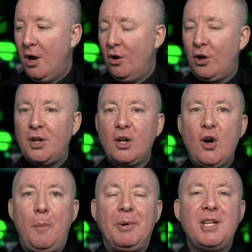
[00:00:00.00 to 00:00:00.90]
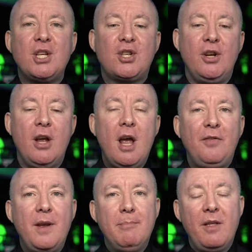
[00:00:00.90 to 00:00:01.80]
Look at the competition.
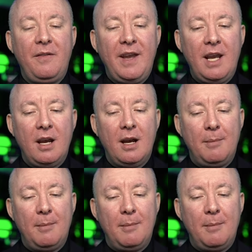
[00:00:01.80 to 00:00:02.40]
The